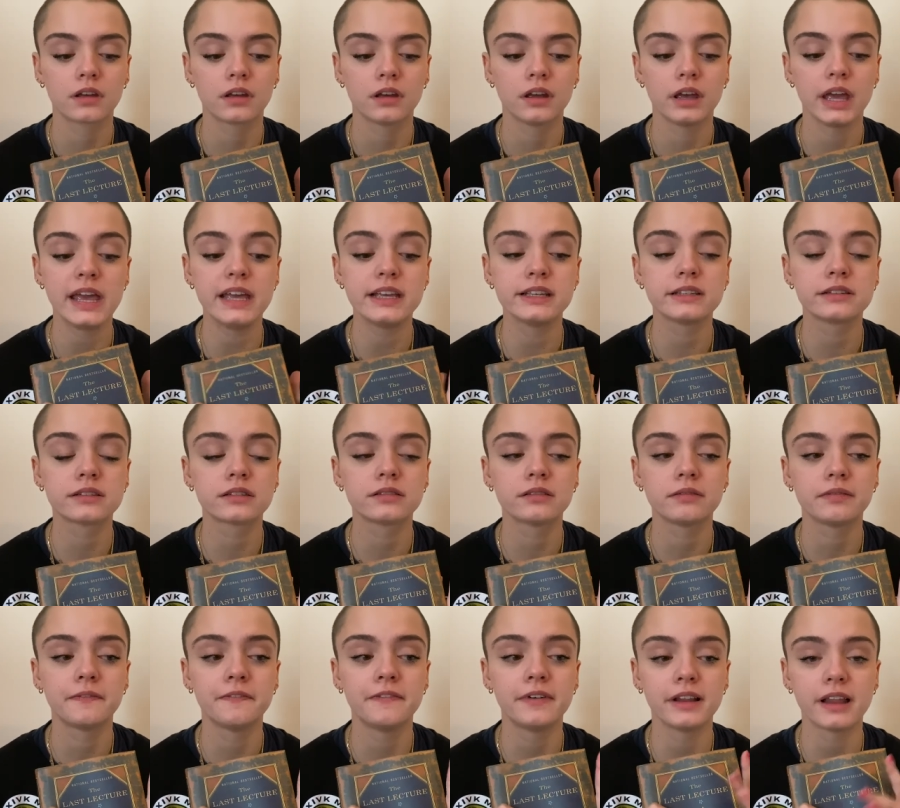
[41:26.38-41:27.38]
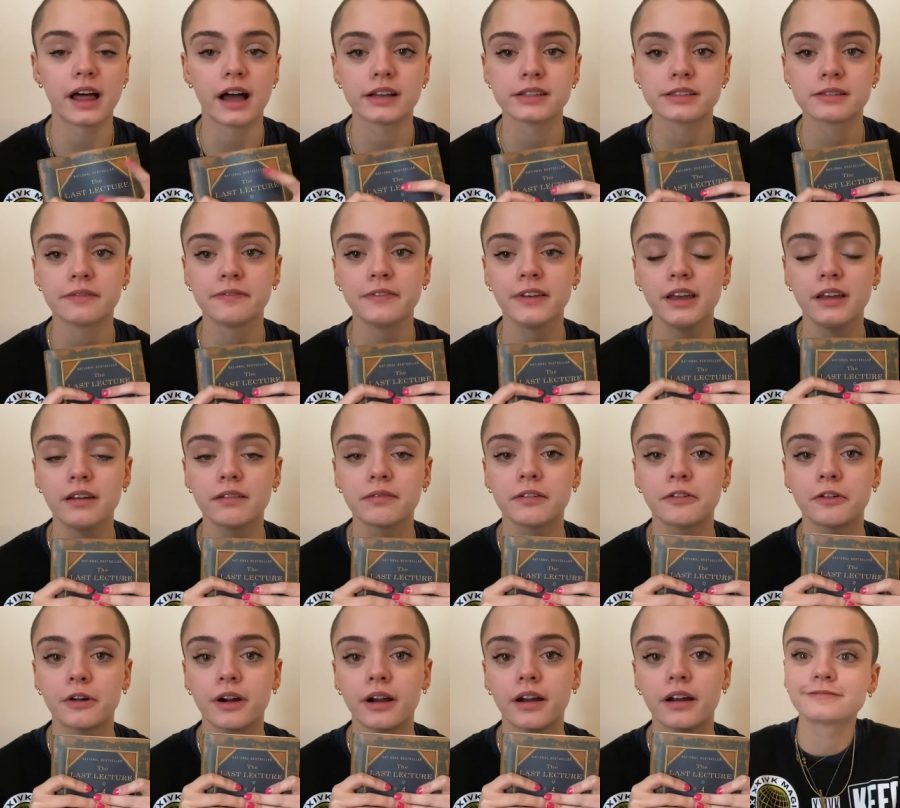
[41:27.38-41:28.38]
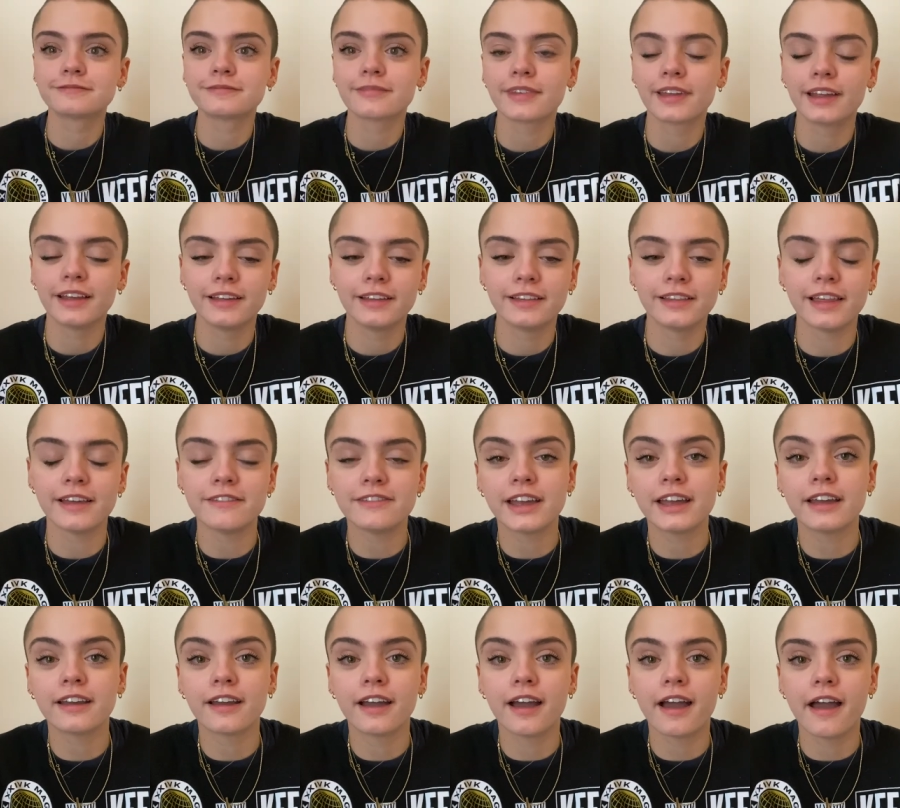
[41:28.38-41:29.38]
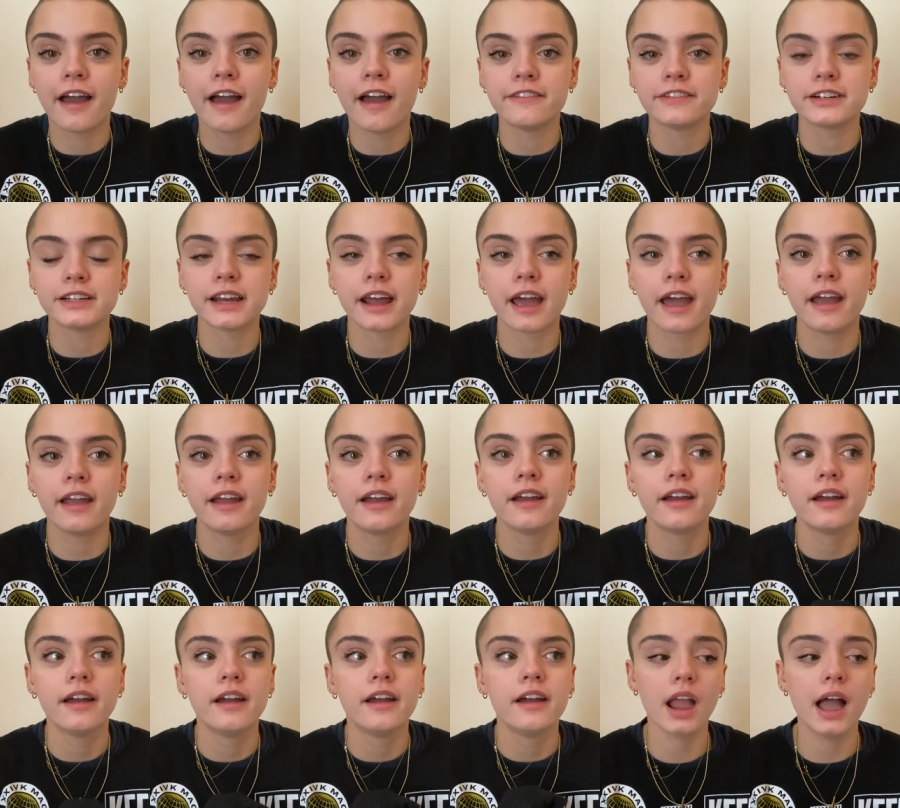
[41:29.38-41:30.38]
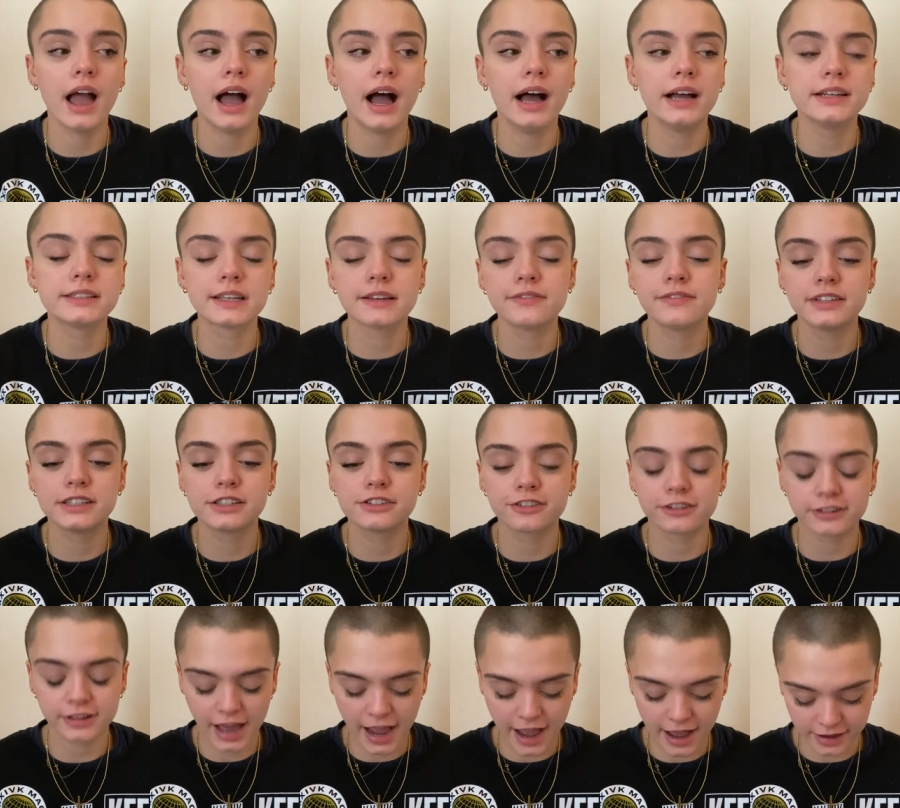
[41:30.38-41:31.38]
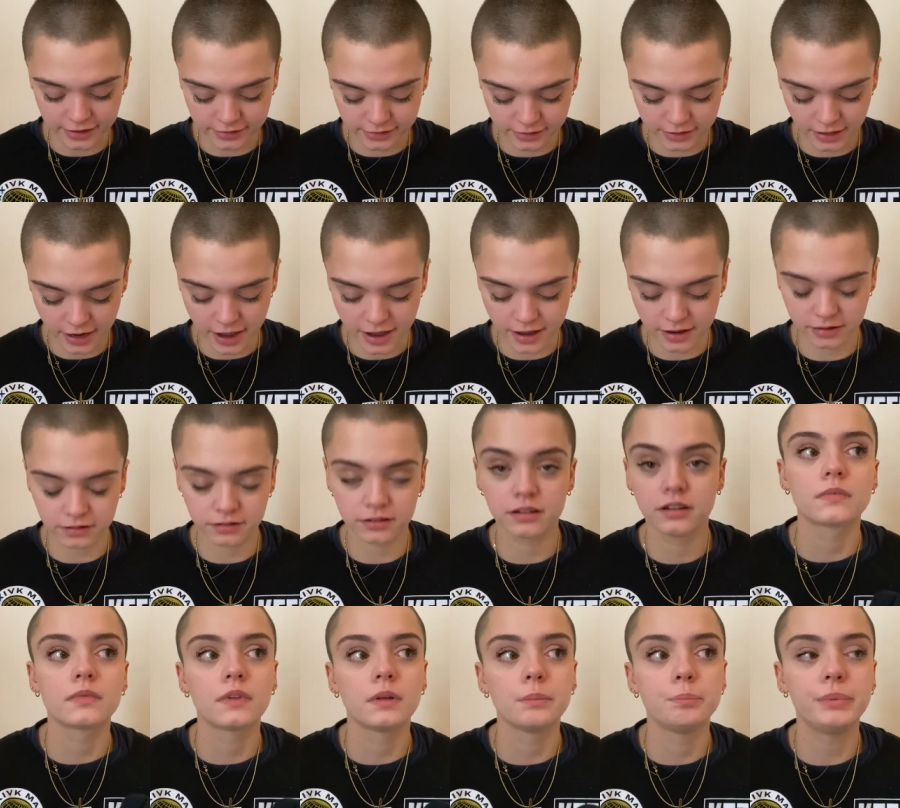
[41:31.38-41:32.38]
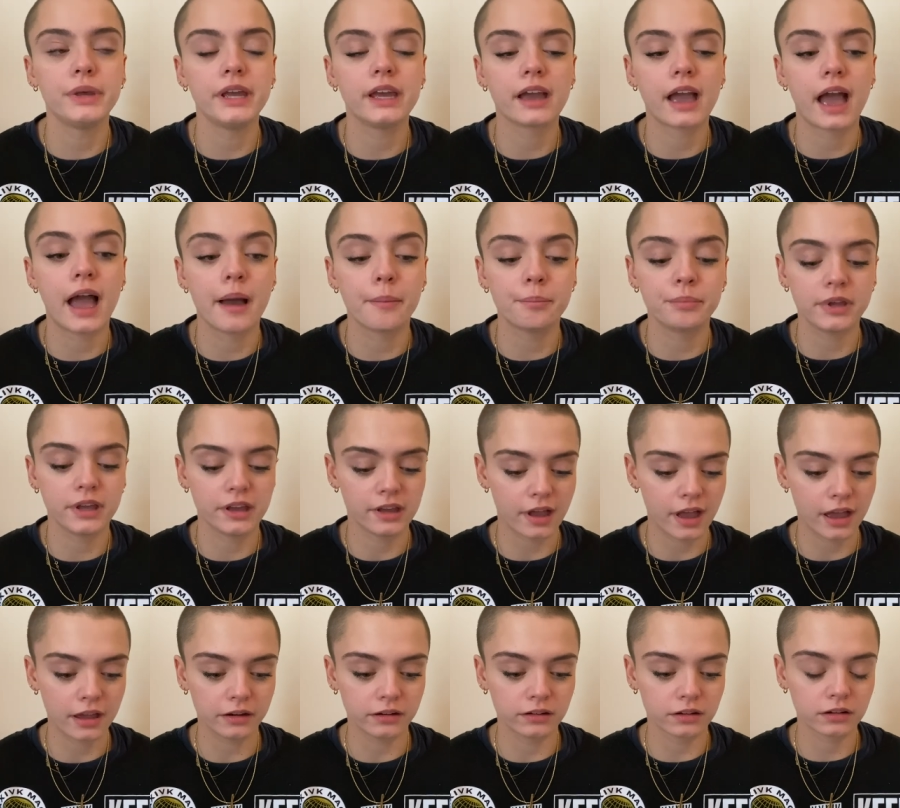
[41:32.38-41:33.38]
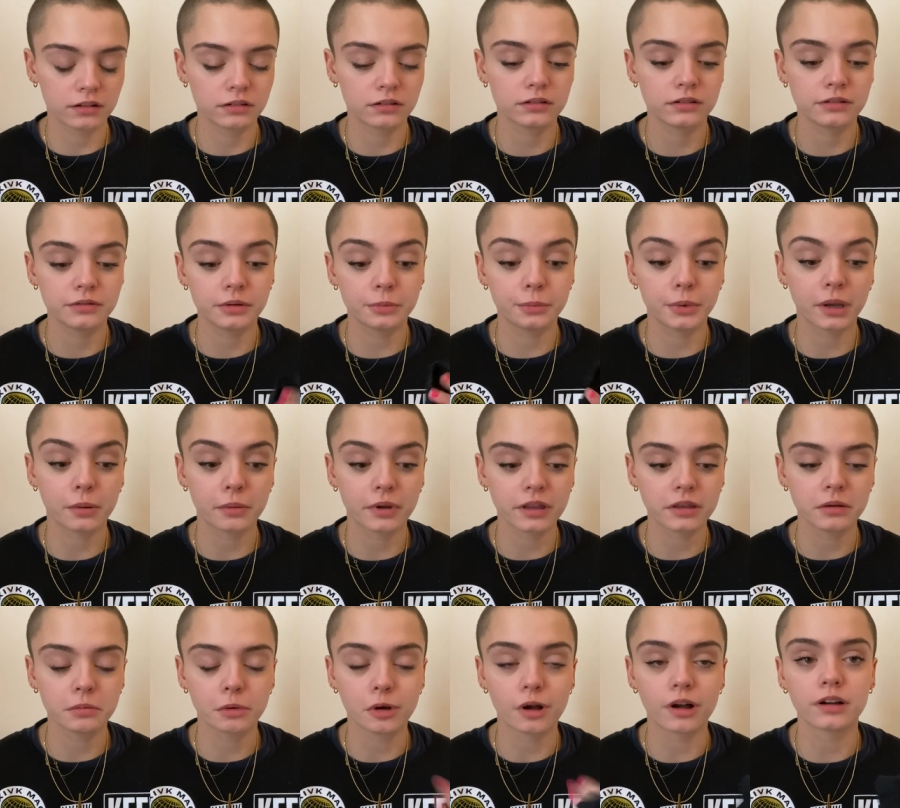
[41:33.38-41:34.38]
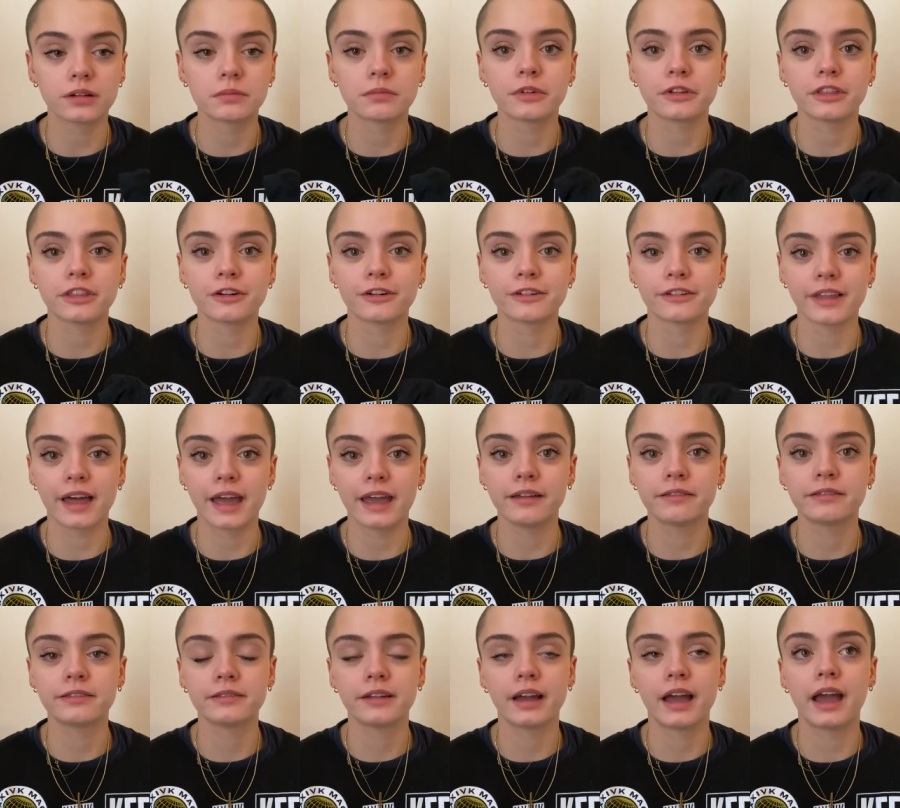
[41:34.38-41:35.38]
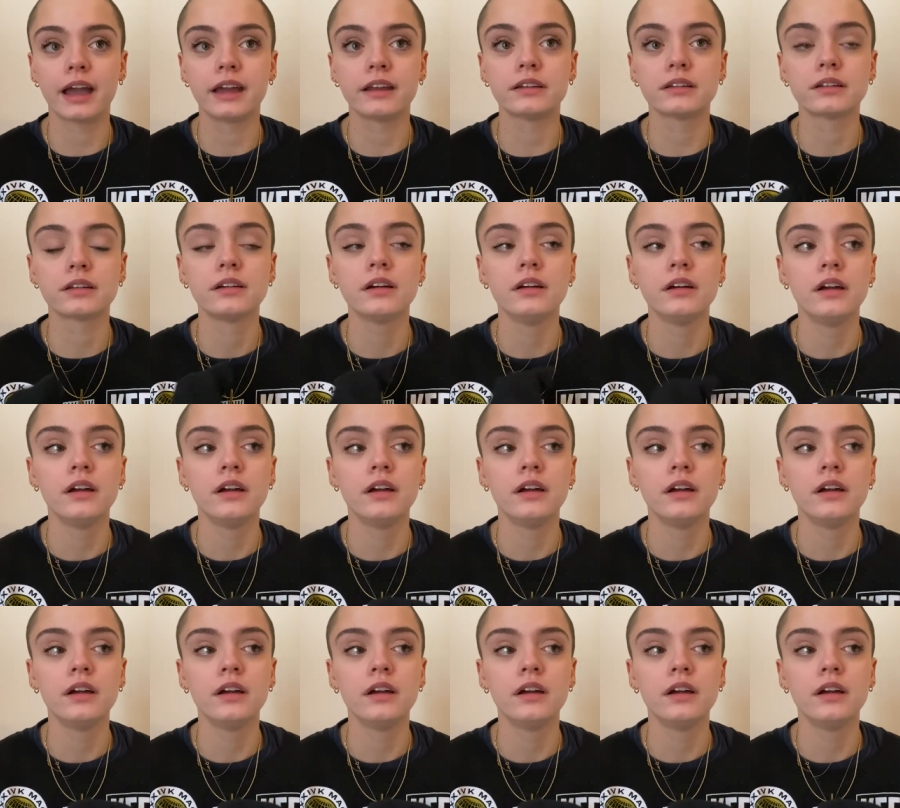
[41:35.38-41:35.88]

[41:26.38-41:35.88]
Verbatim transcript: his philosophy for living every day as if it's your last and being happy and doing what you want with your life and